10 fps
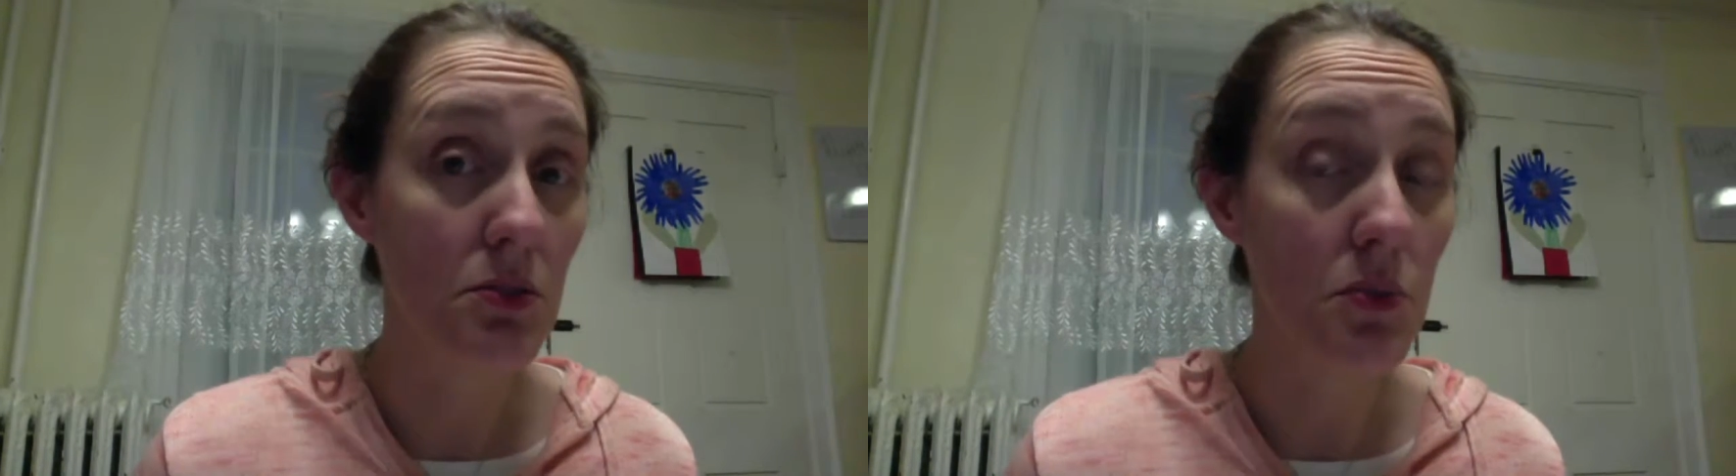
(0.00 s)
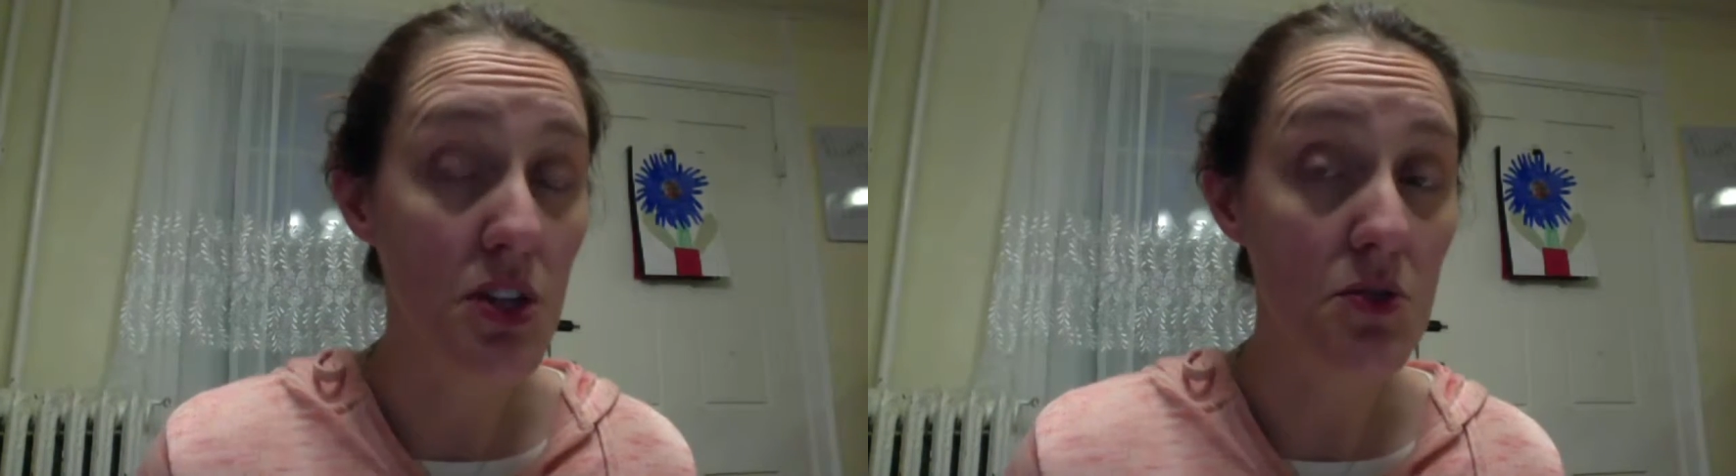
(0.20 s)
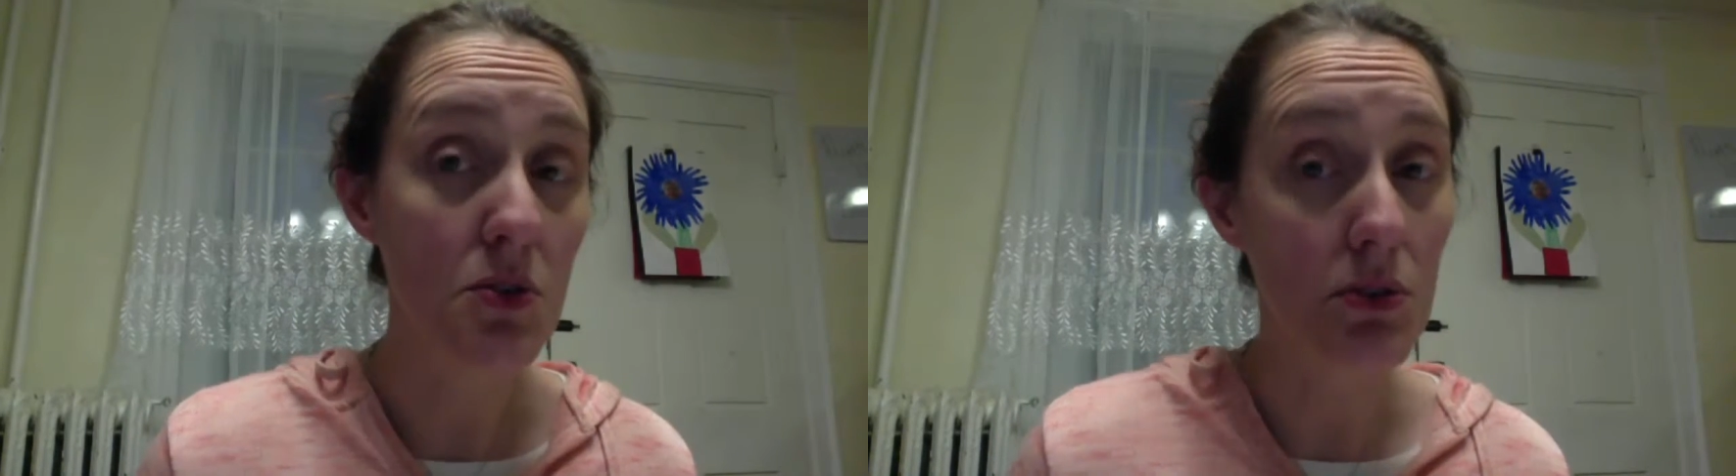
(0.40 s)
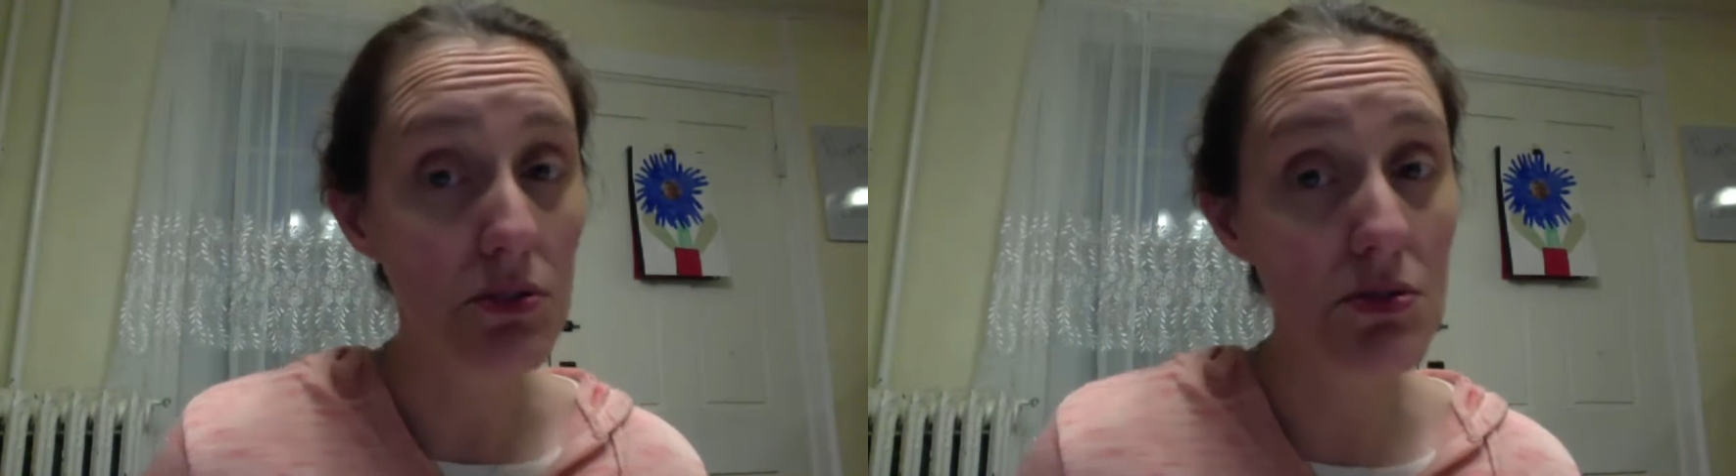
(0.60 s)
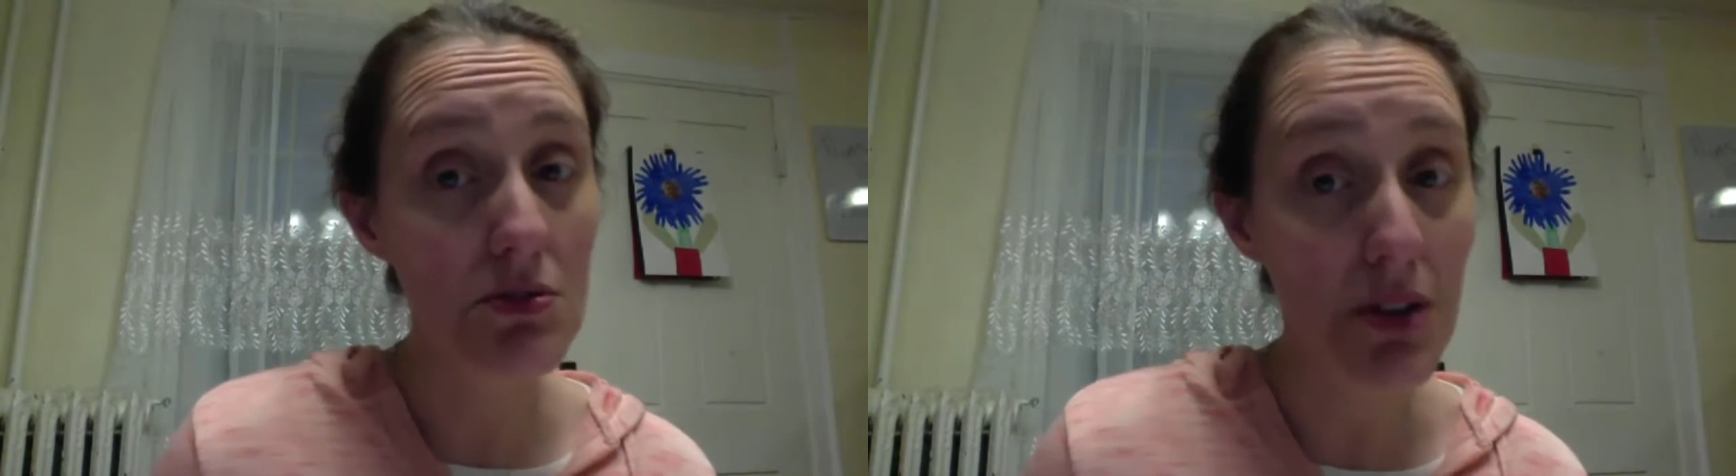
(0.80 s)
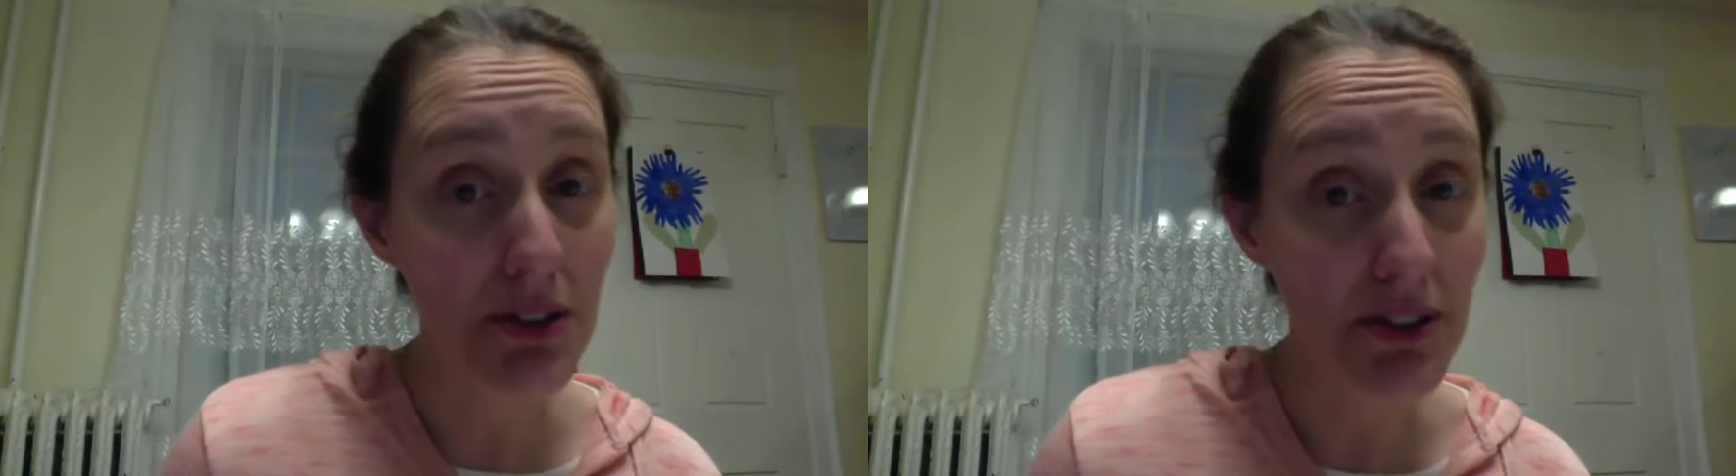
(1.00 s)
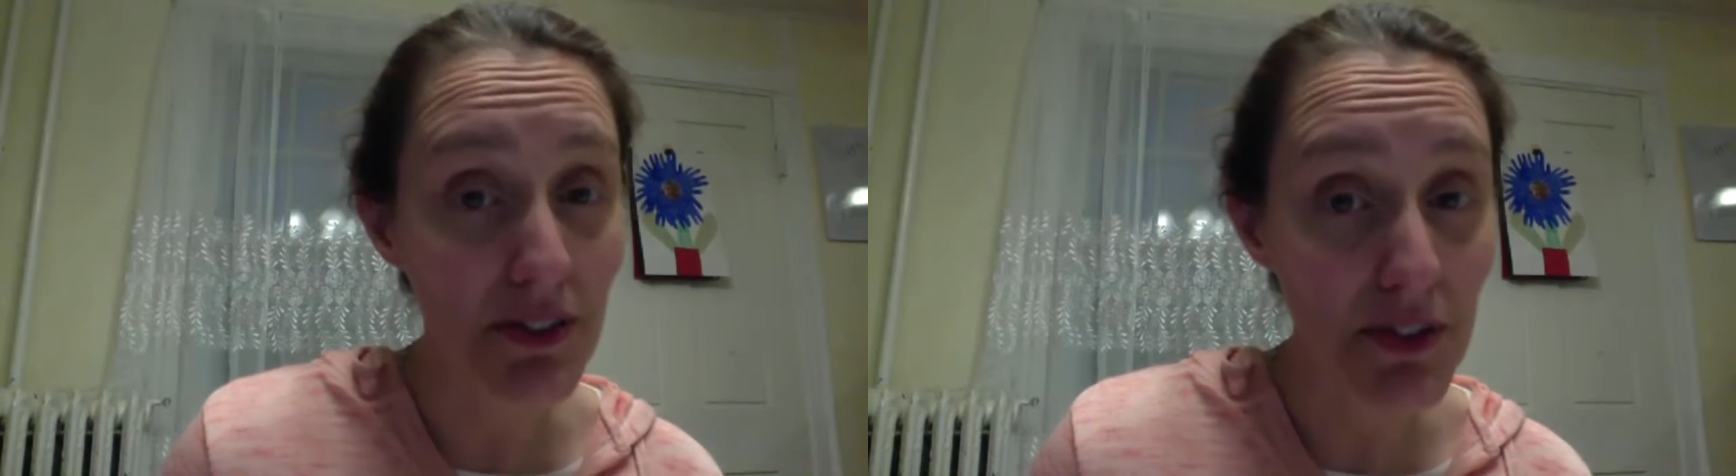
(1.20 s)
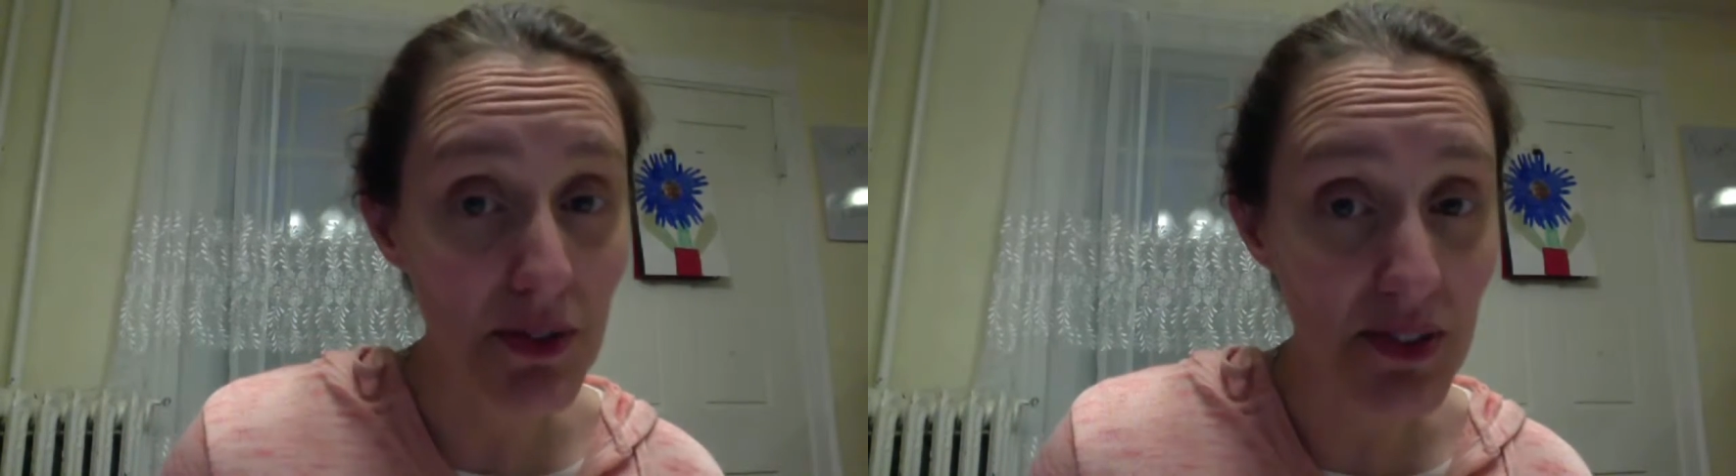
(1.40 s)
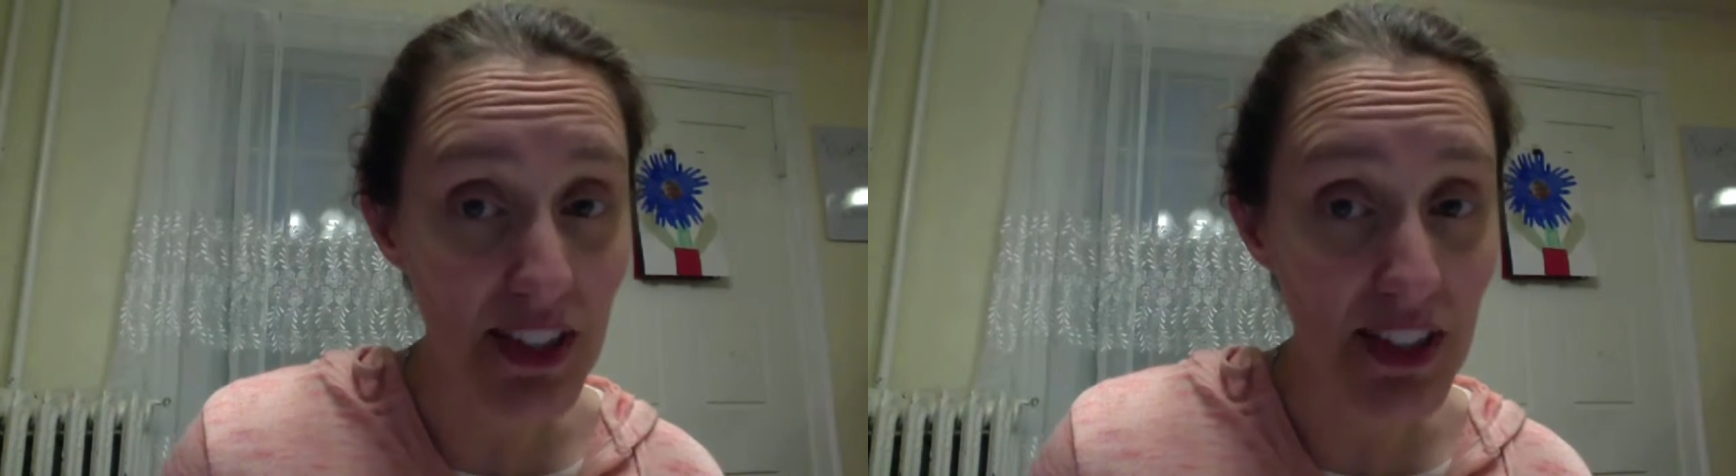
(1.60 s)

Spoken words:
when you go through all of those